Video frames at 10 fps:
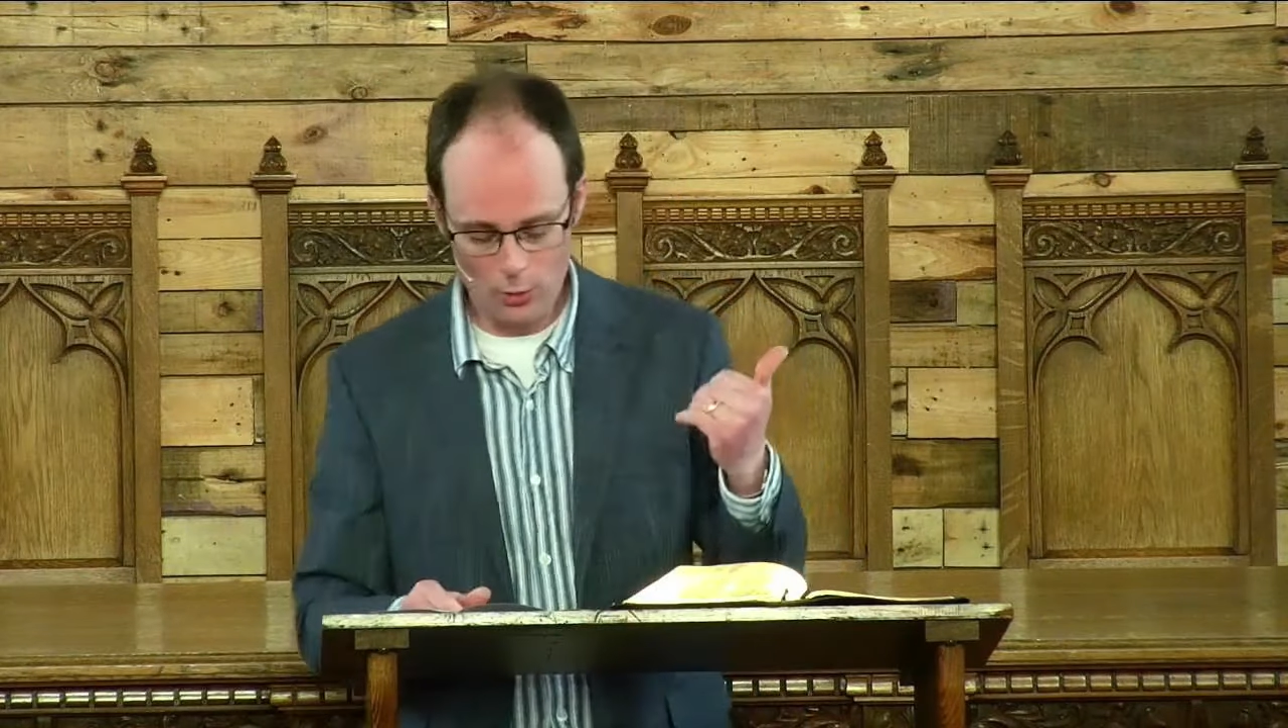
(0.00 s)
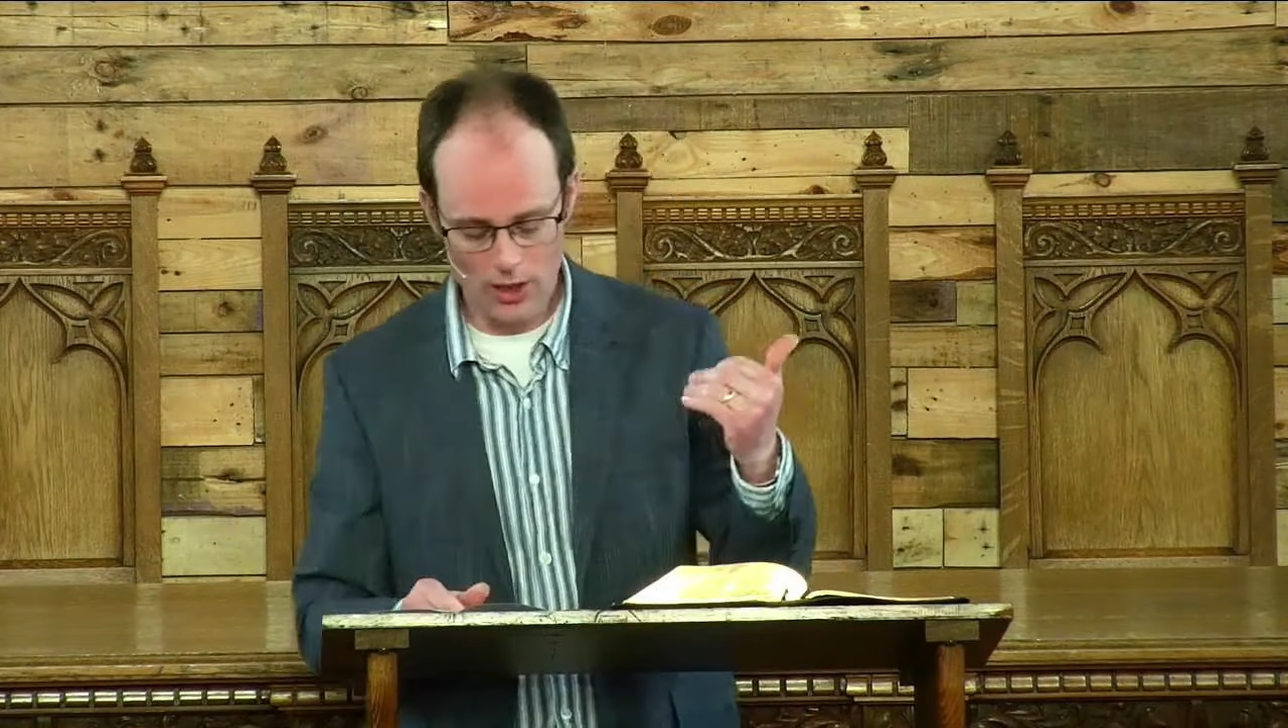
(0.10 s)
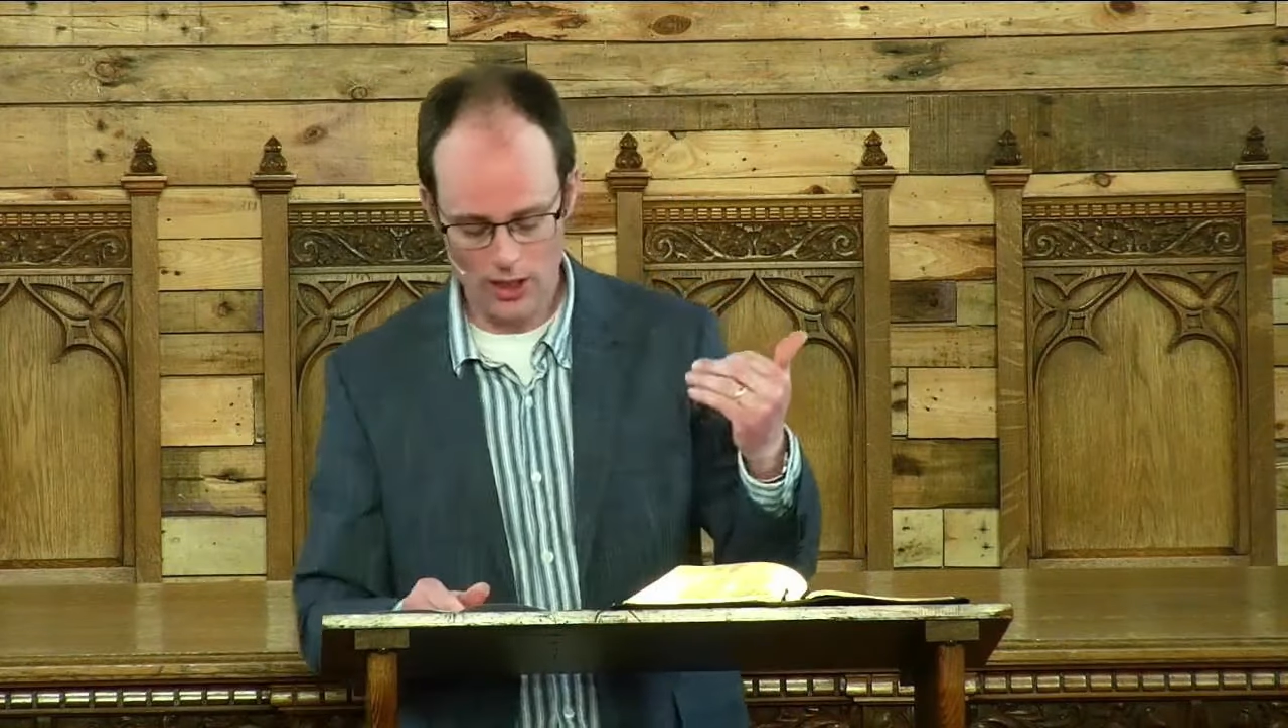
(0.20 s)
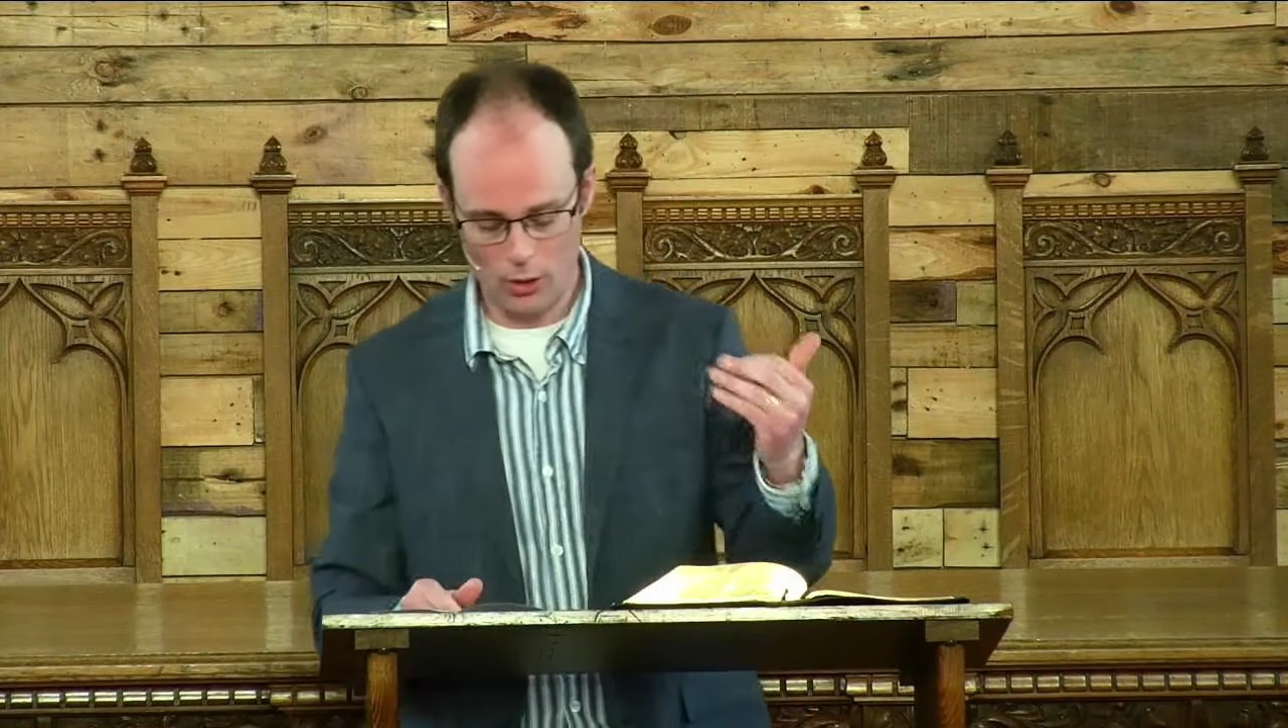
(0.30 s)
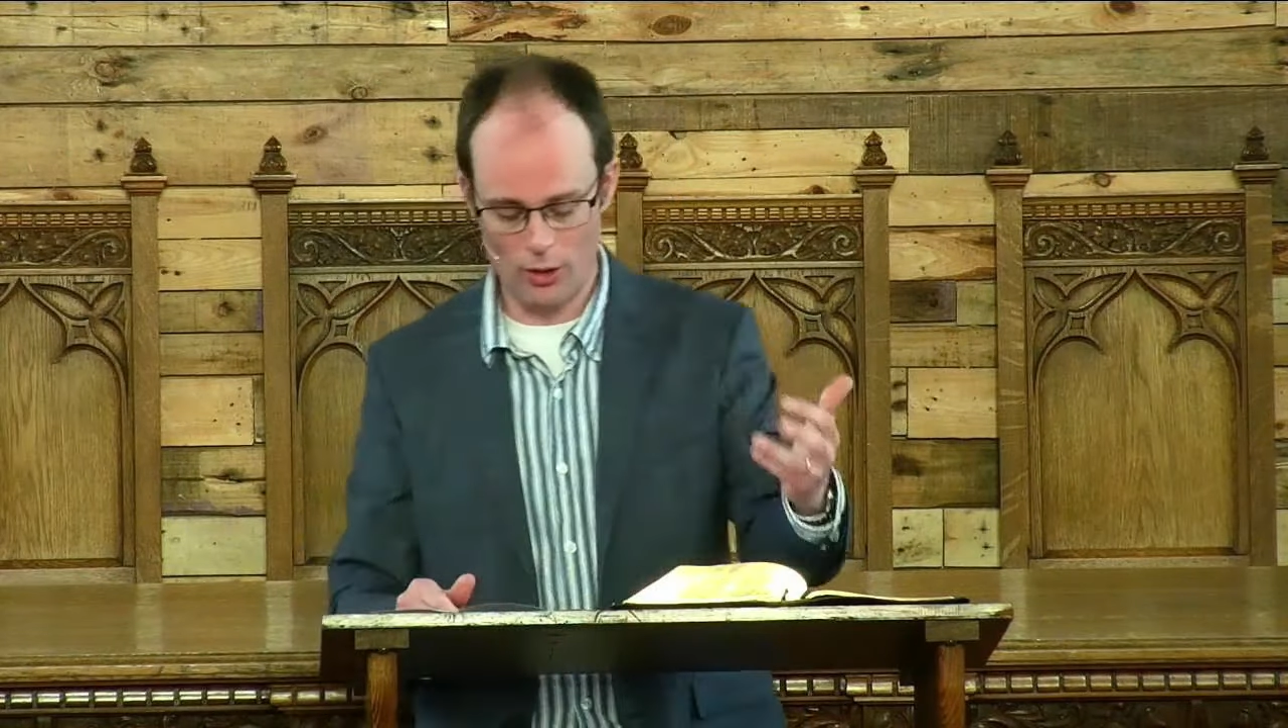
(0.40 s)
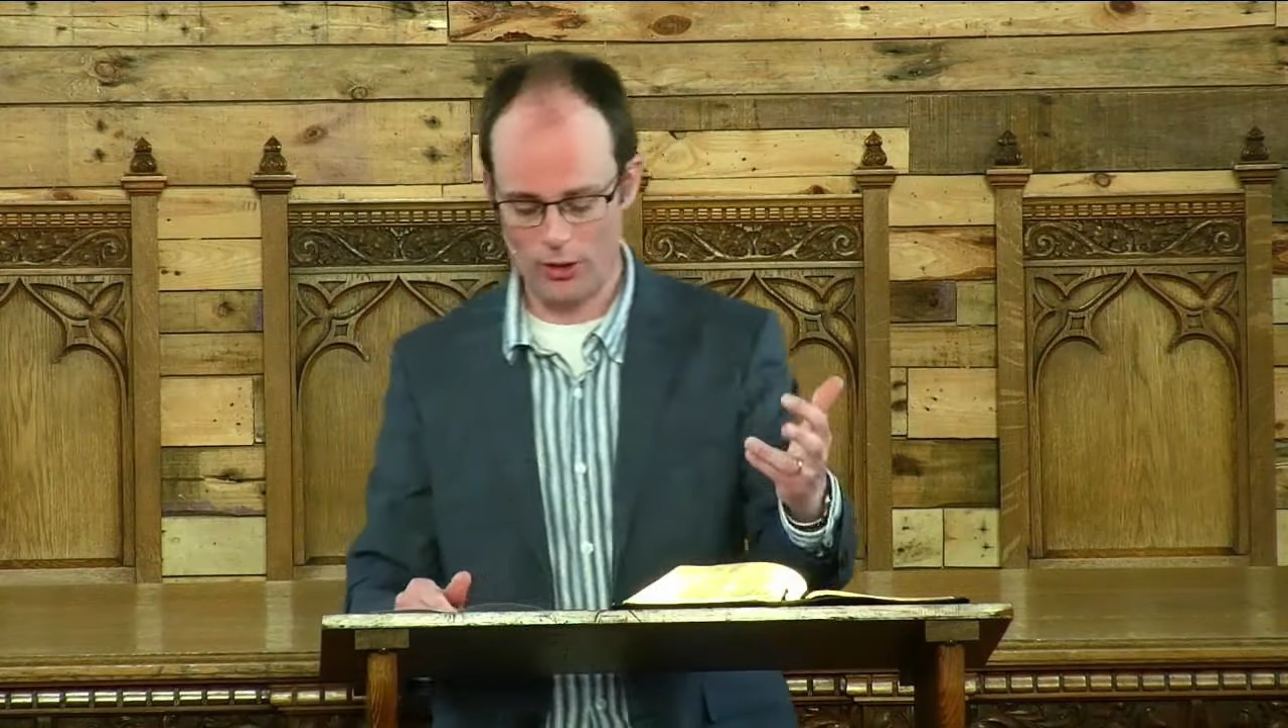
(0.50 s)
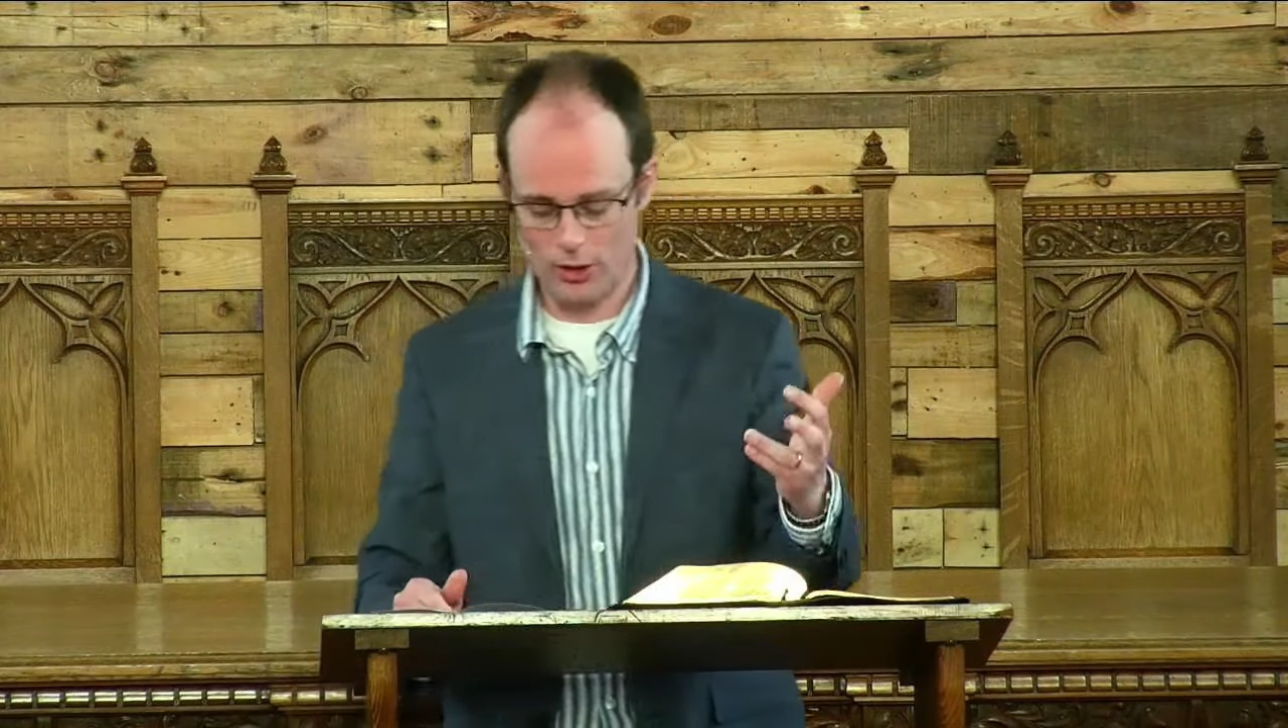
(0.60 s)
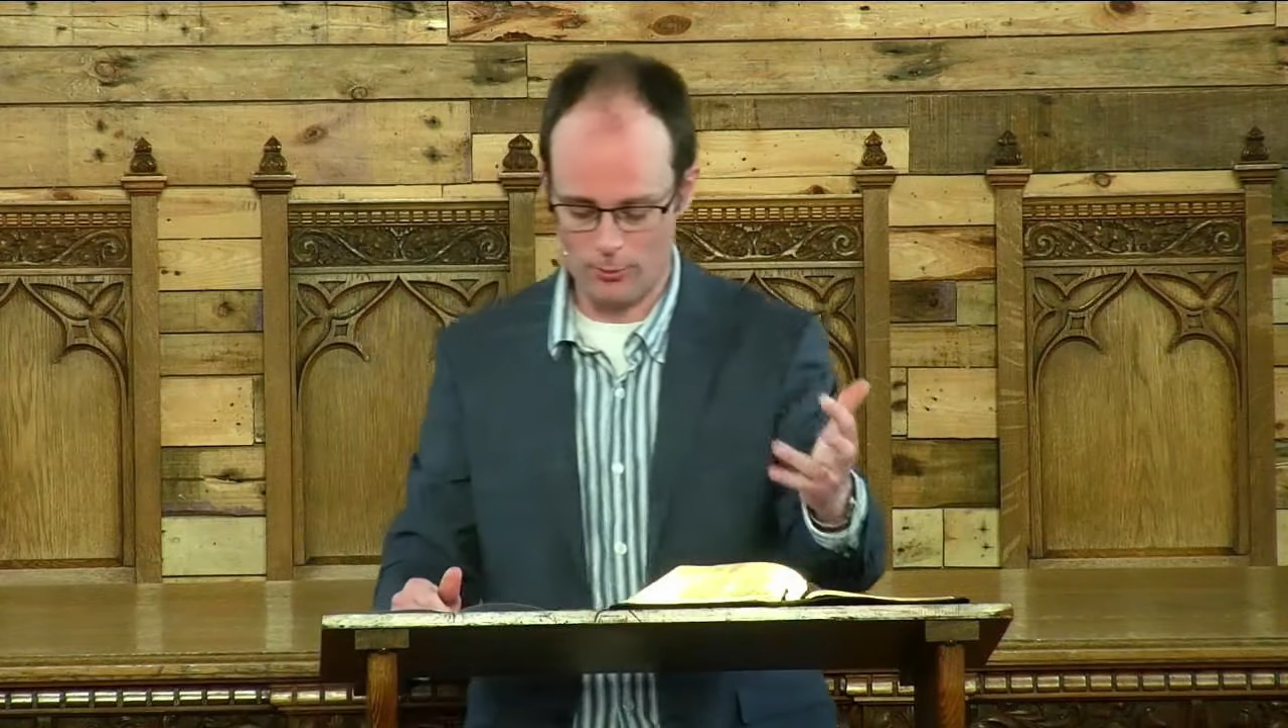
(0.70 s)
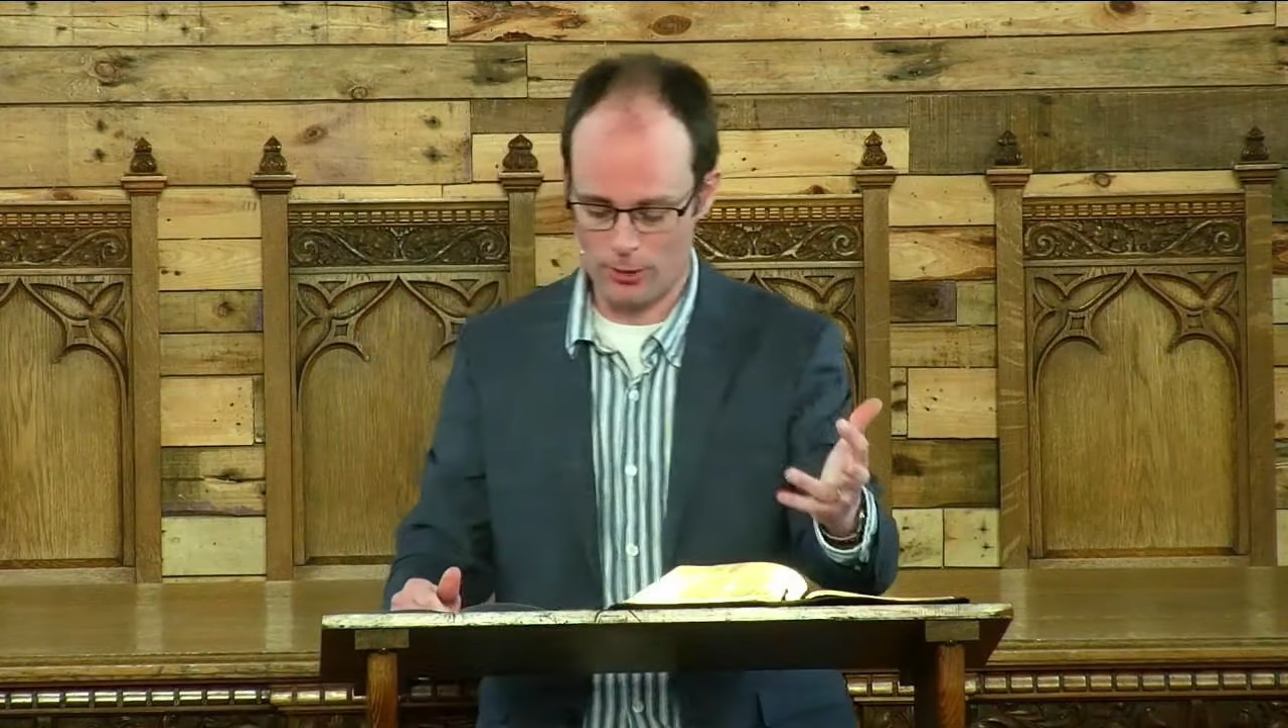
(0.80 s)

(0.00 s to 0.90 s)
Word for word: only honored